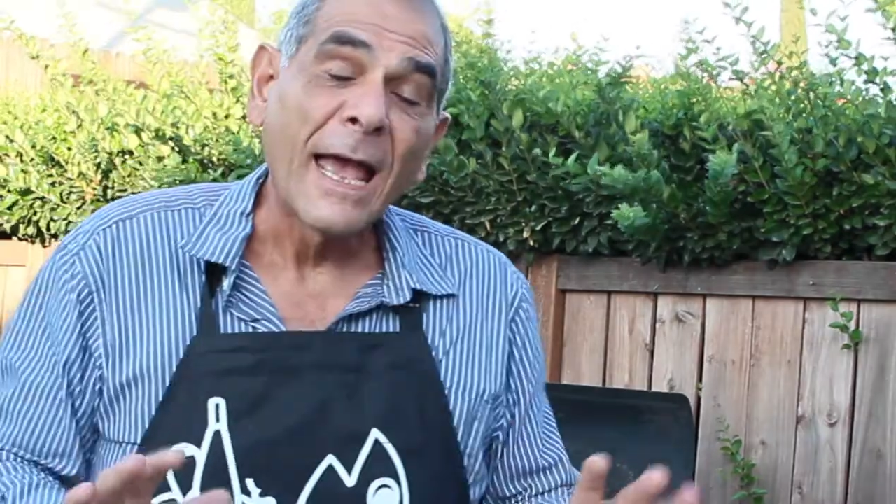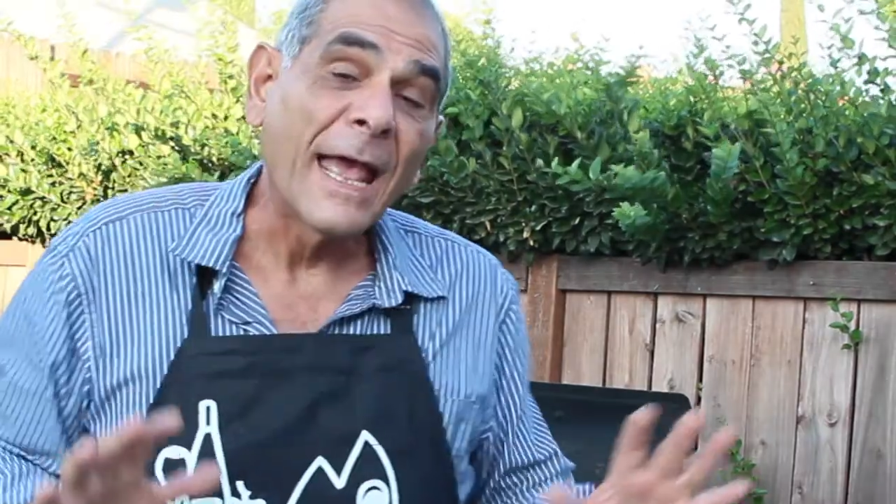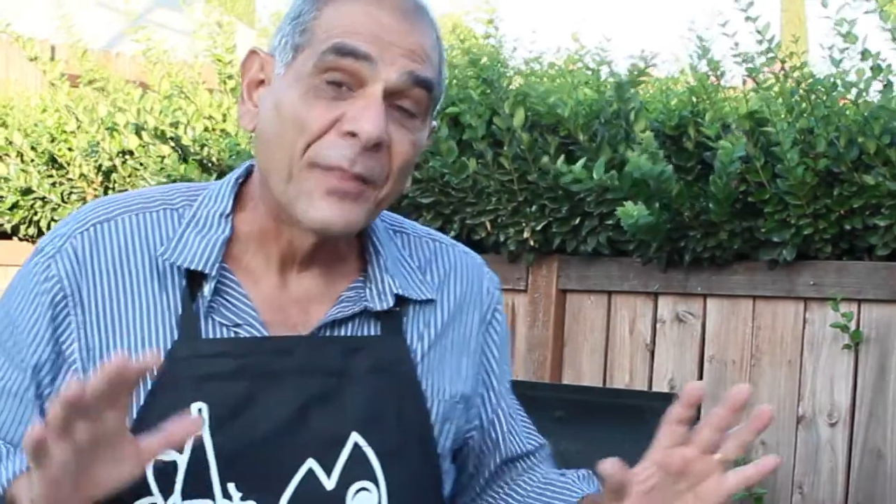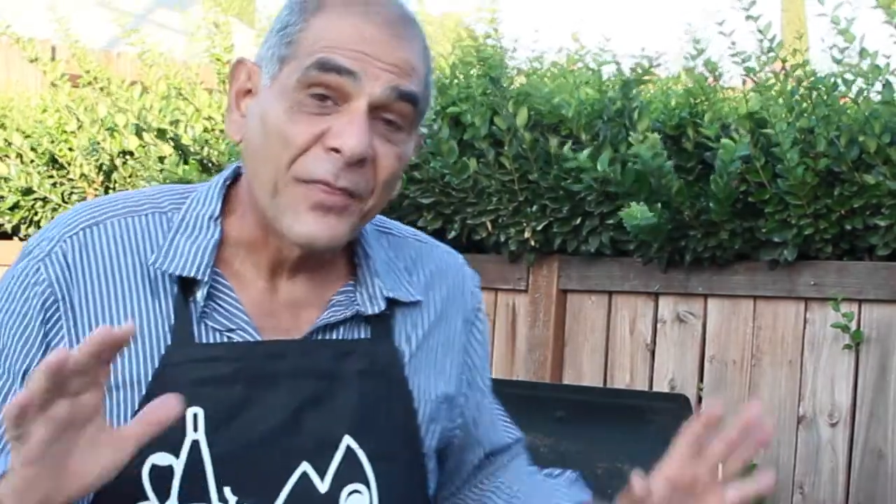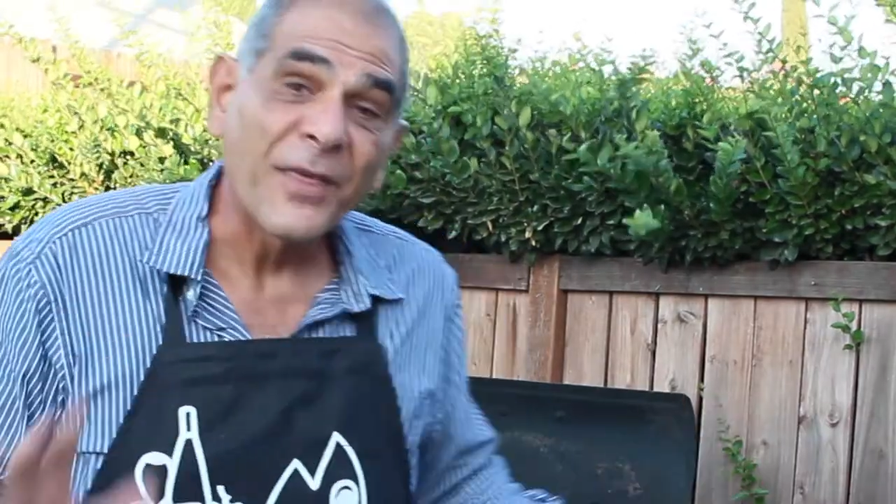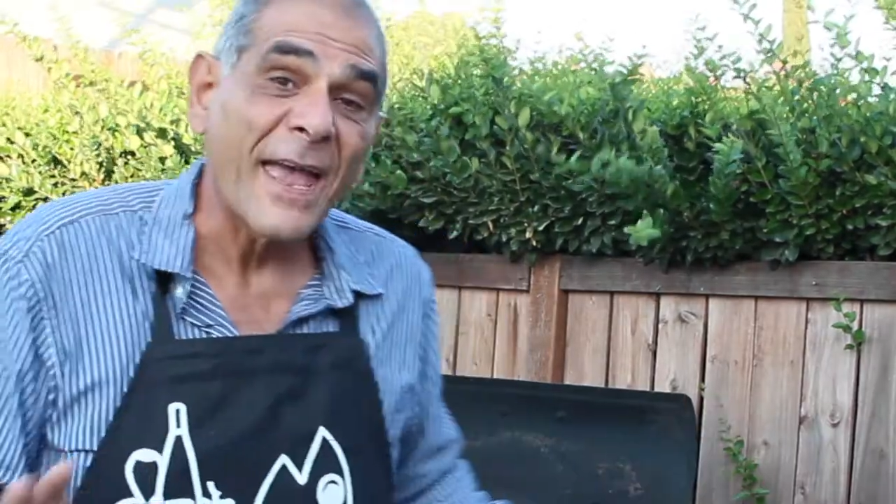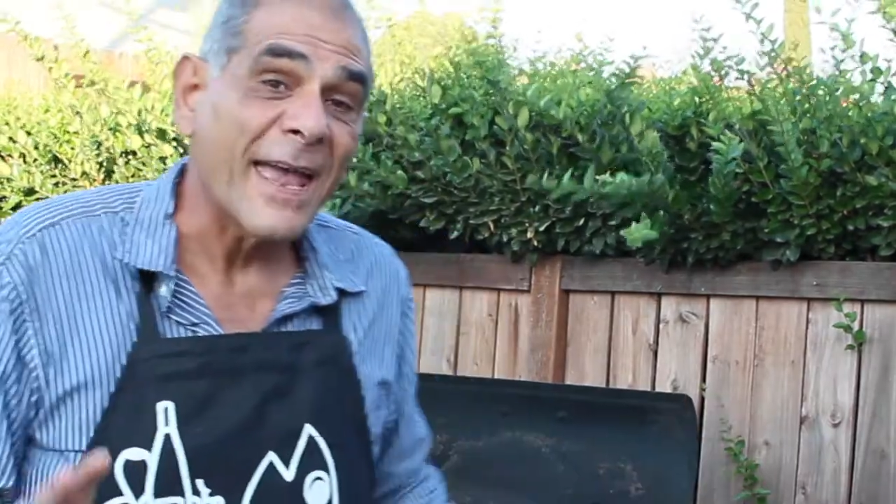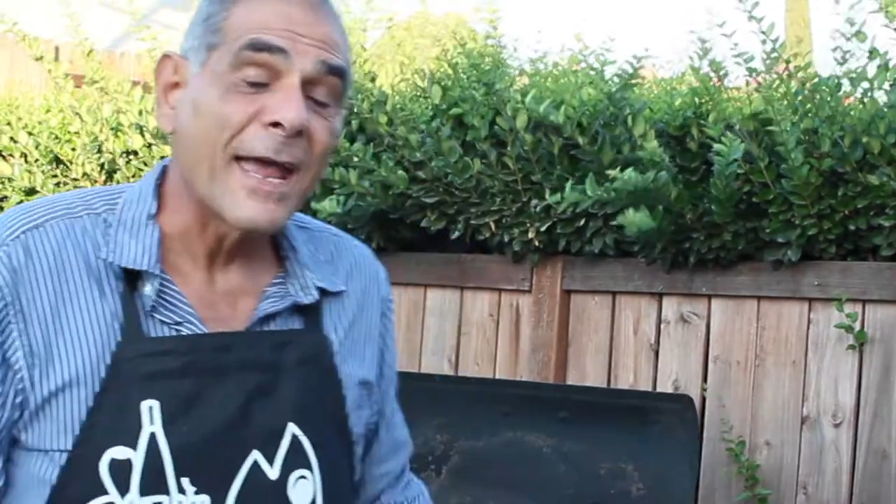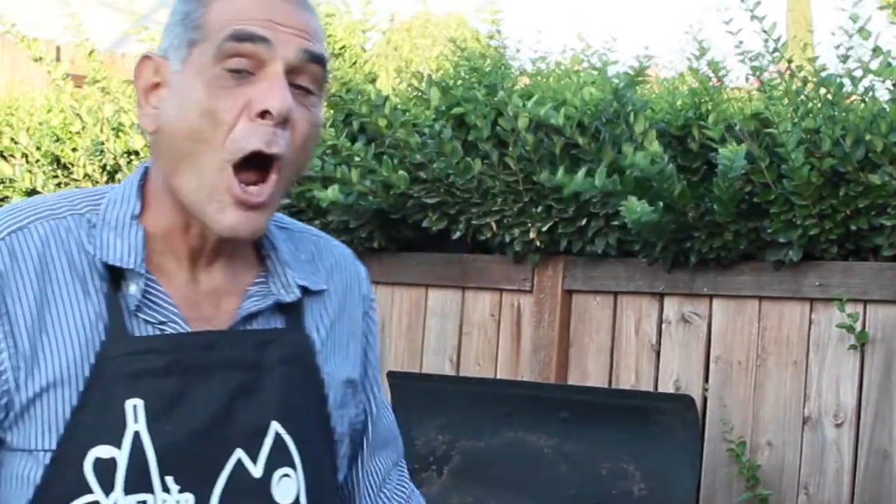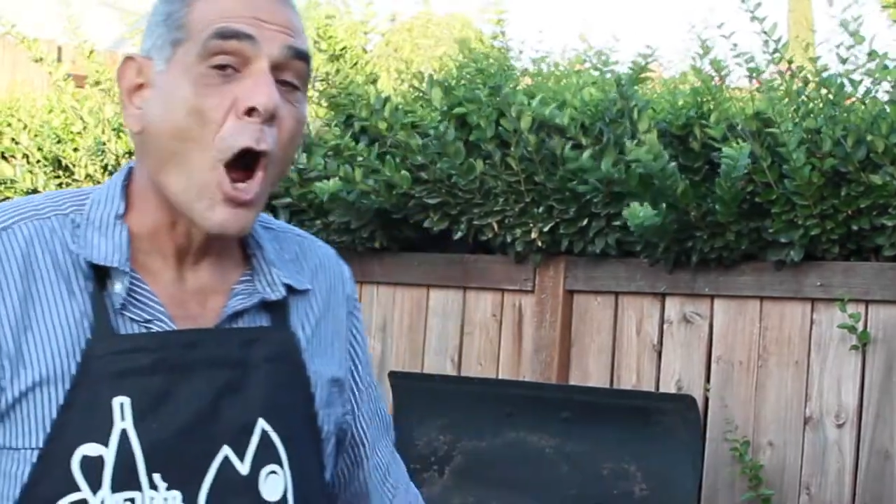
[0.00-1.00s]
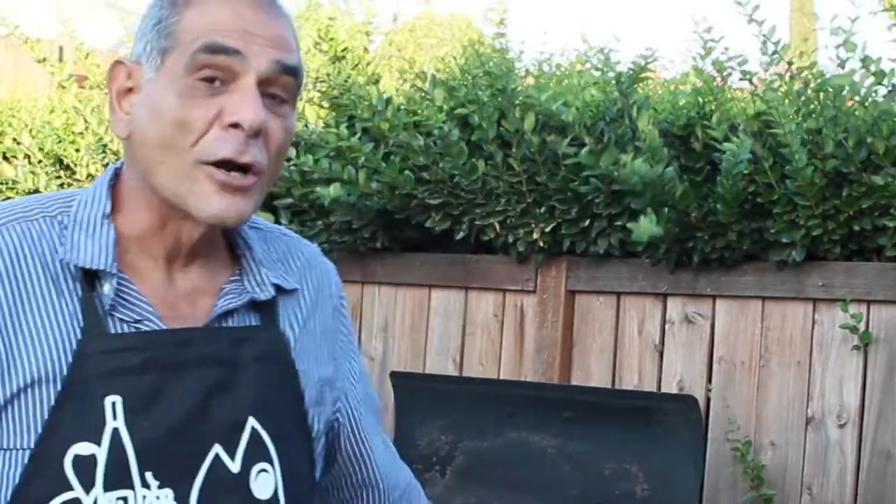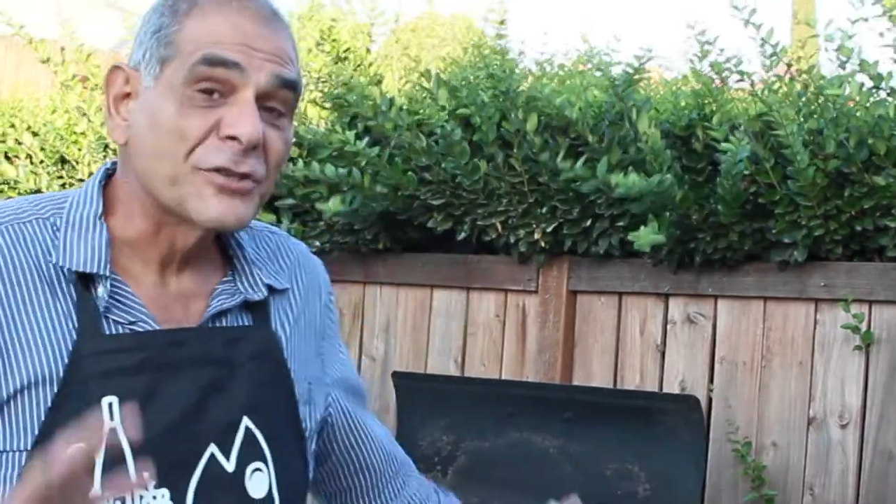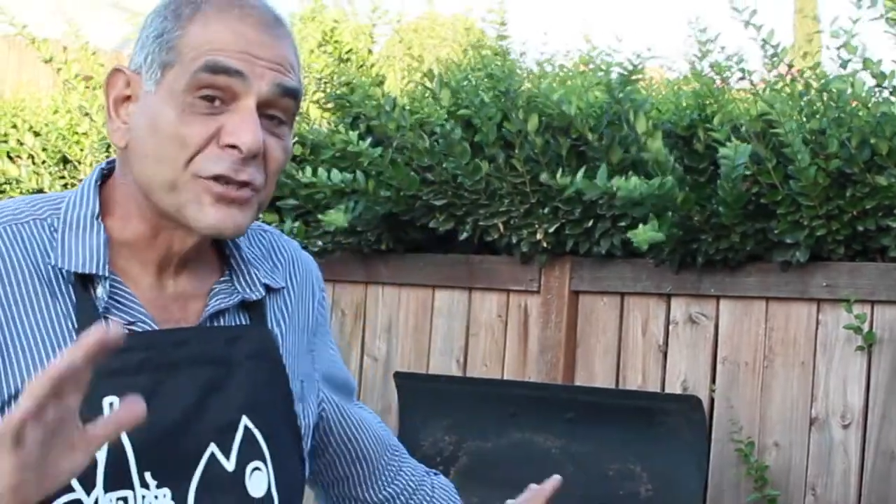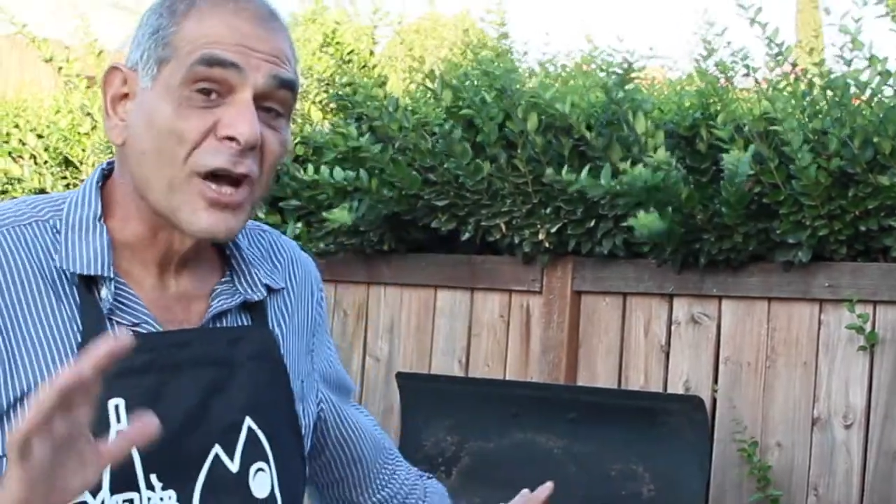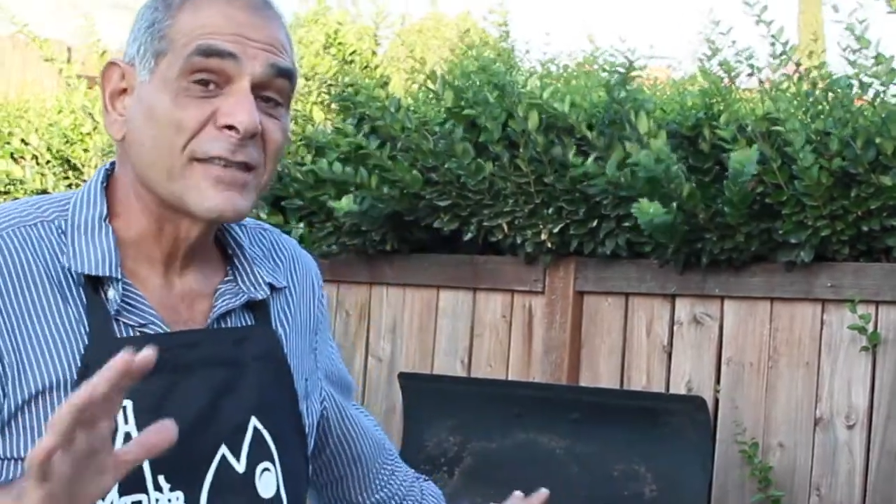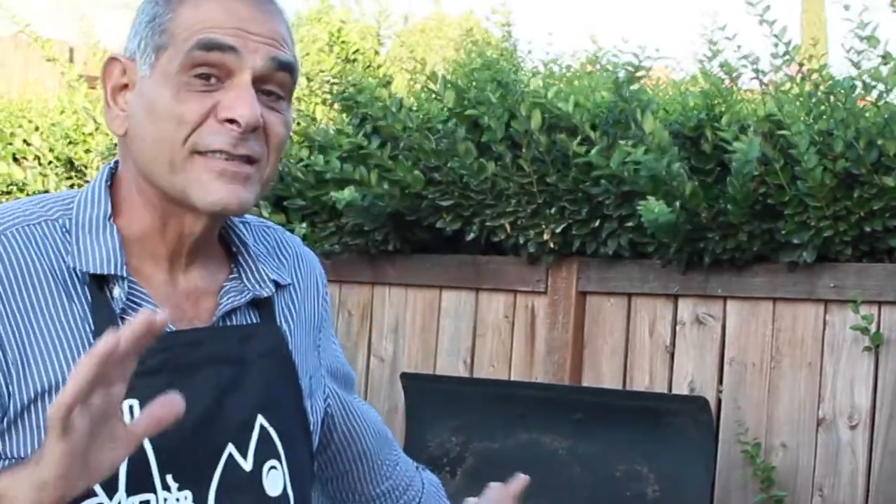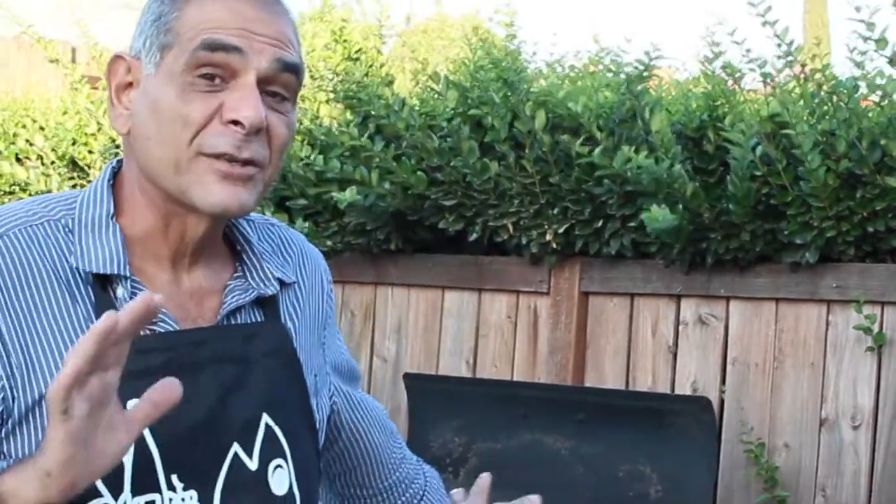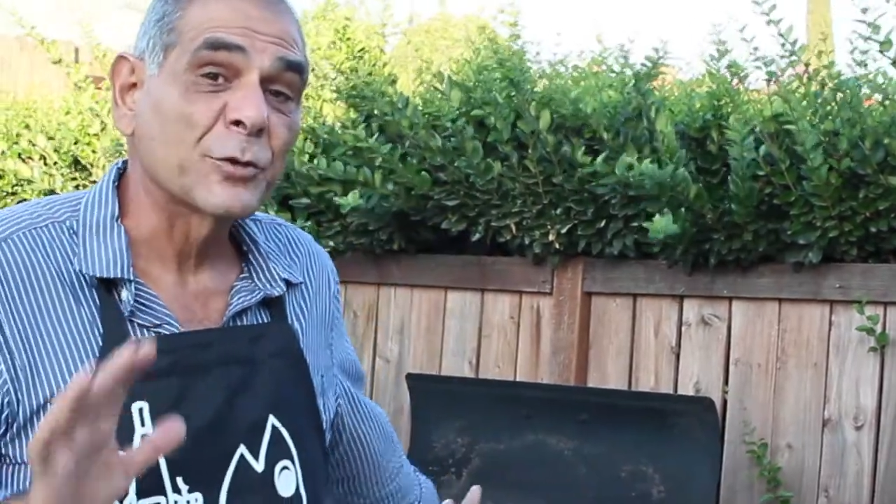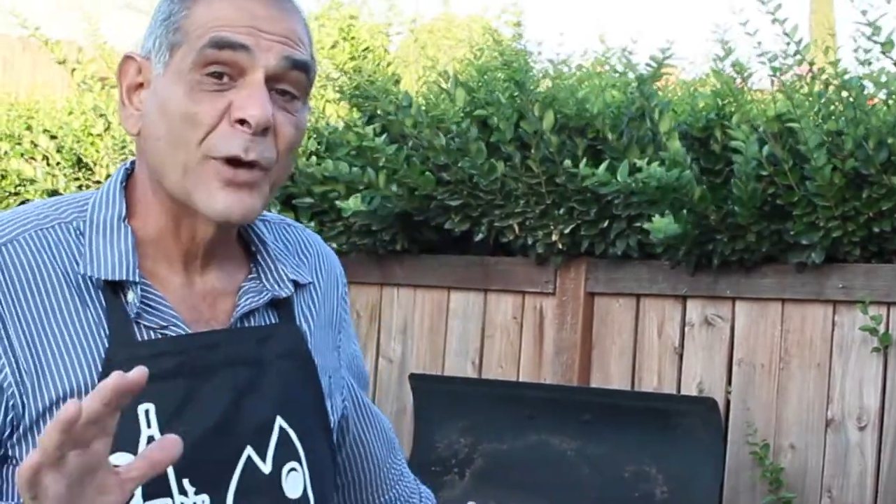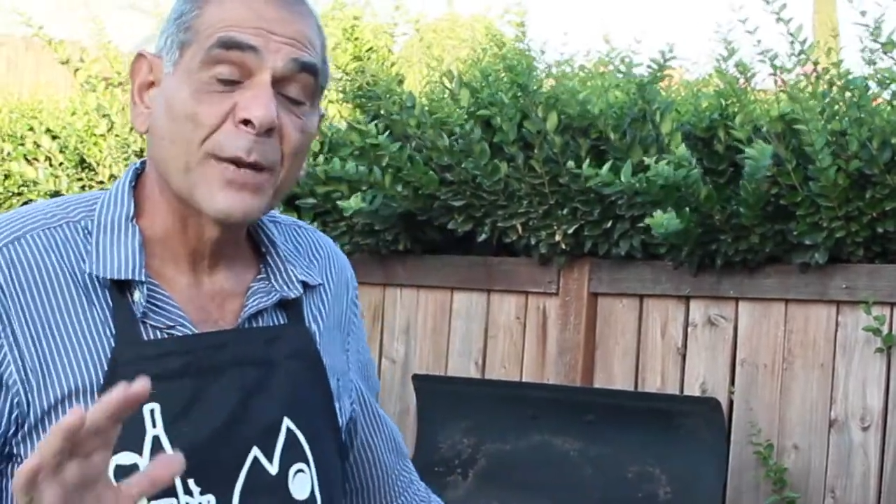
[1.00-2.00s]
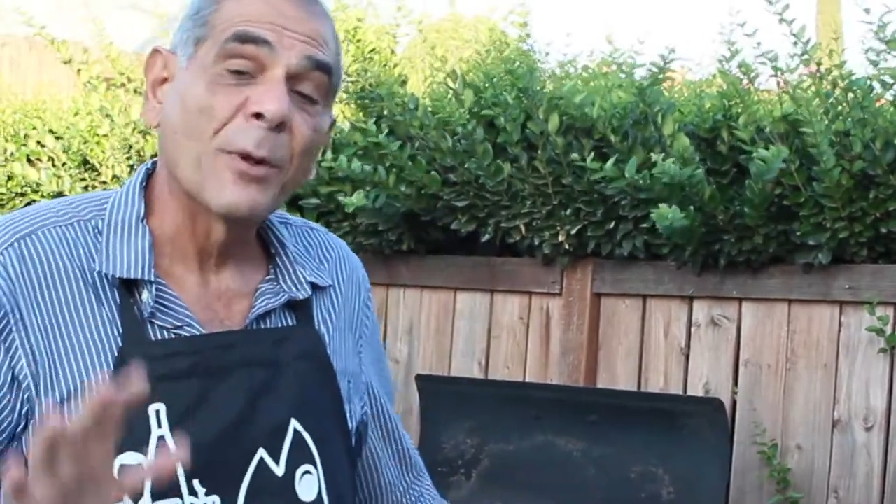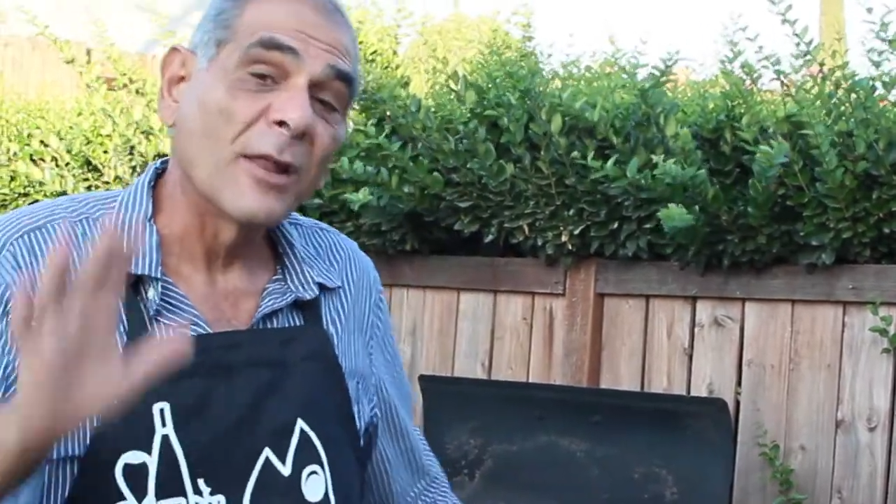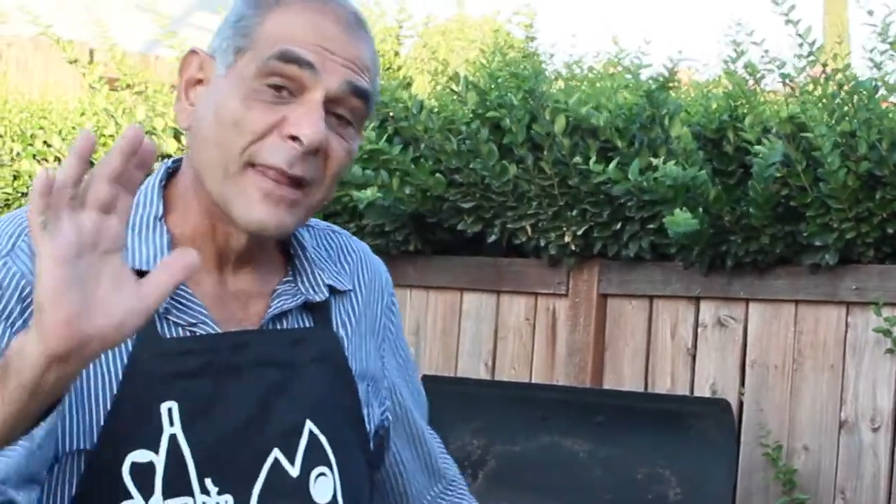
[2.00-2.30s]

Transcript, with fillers: and they are just incredible.